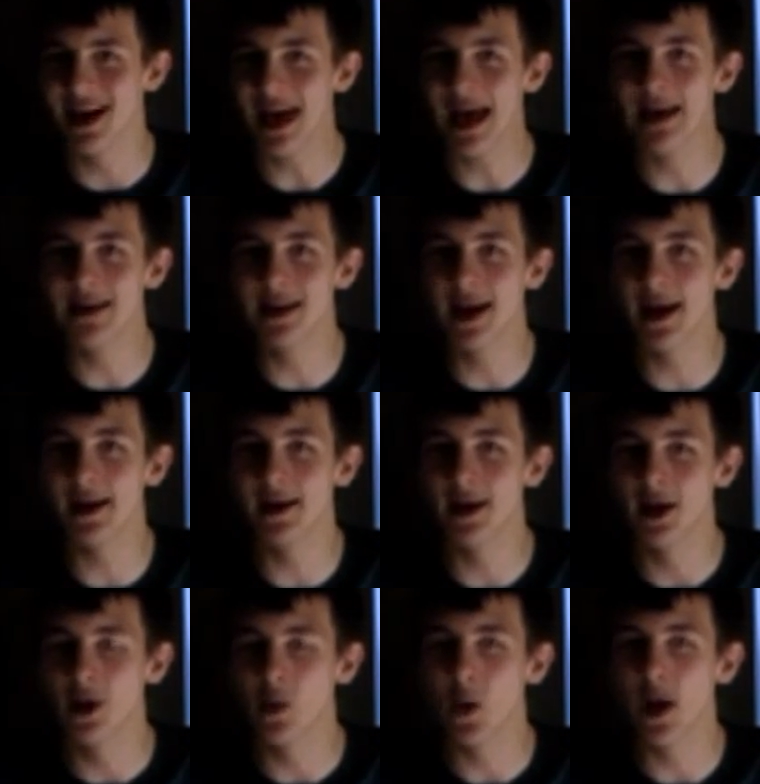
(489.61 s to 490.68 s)
And then
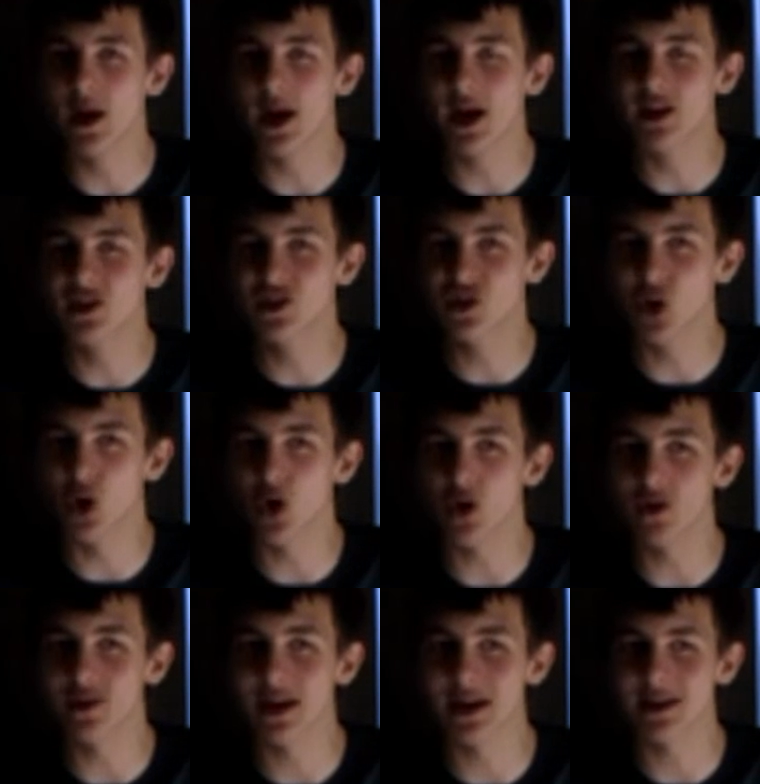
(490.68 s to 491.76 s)
when I
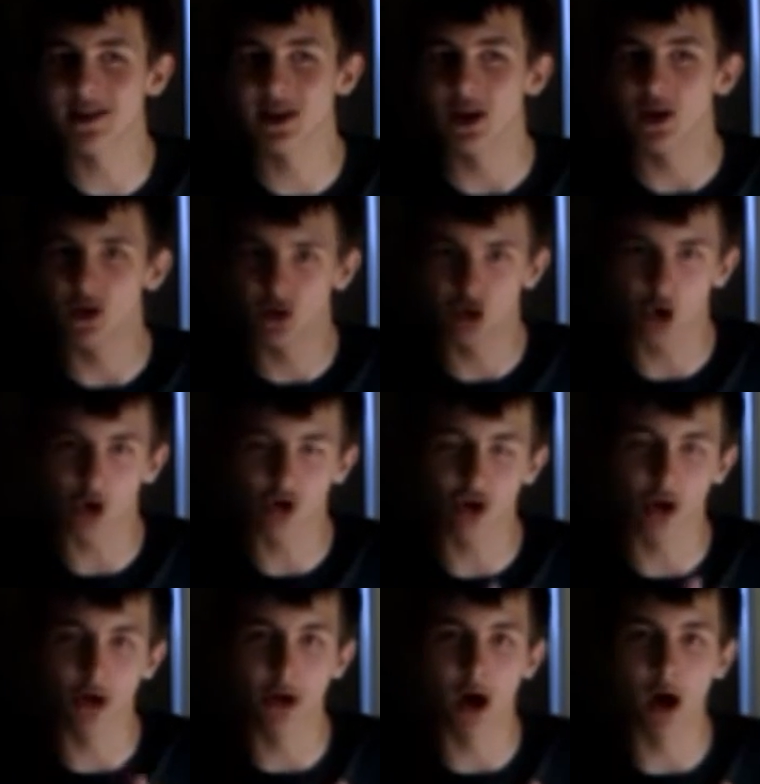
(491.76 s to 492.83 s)
saw that the Doctor
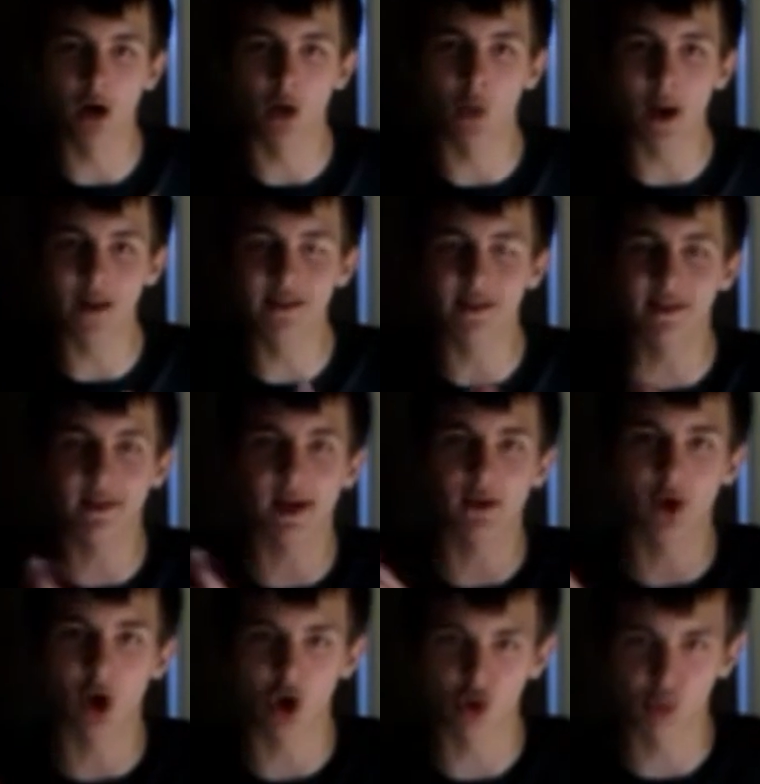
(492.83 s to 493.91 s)
and Nardo went inside
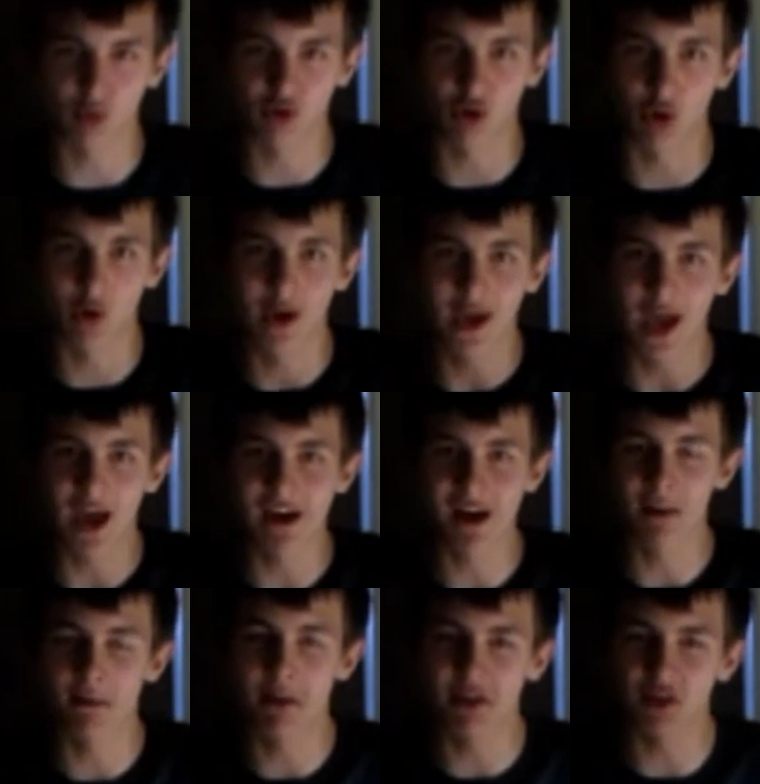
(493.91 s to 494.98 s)
the hospital, and
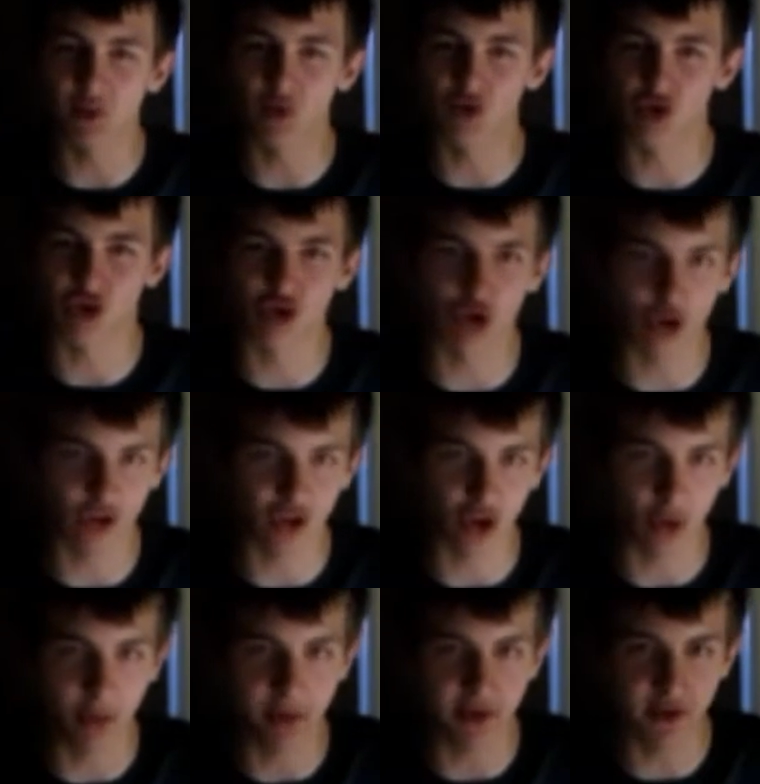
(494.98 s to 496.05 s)
then Missy was just stuck at the
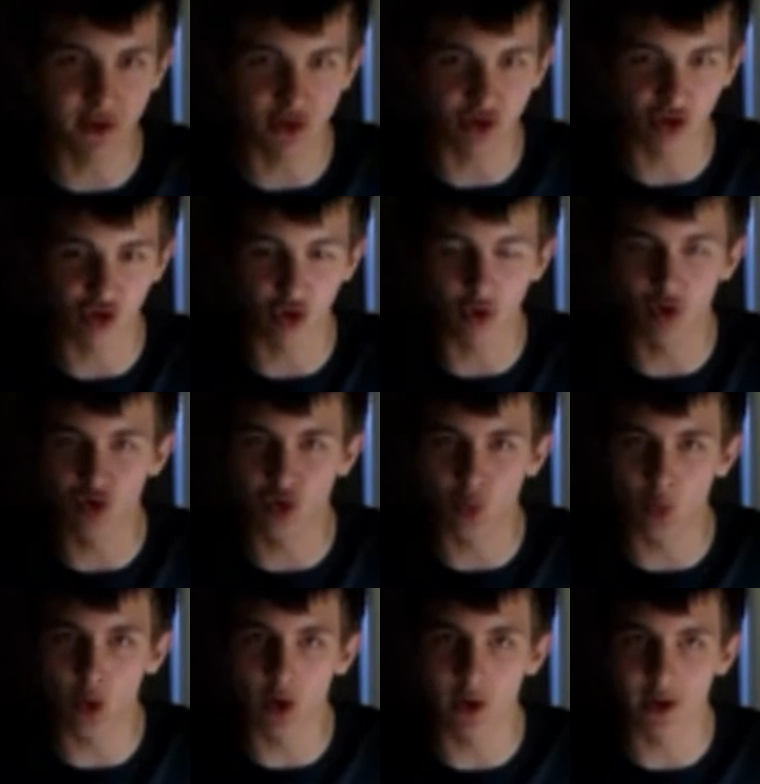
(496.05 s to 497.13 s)
computers just doing some
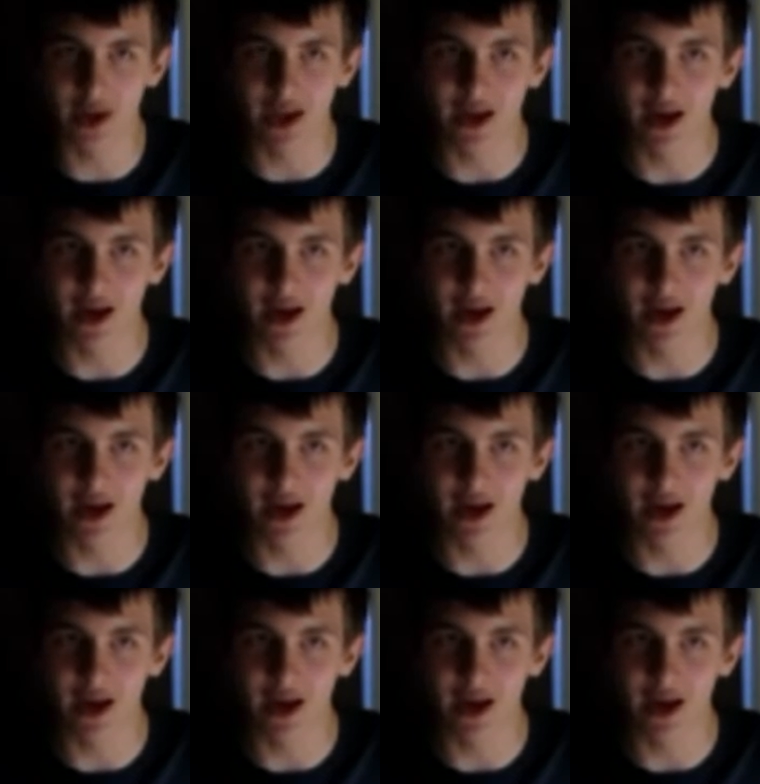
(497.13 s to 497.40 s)
work,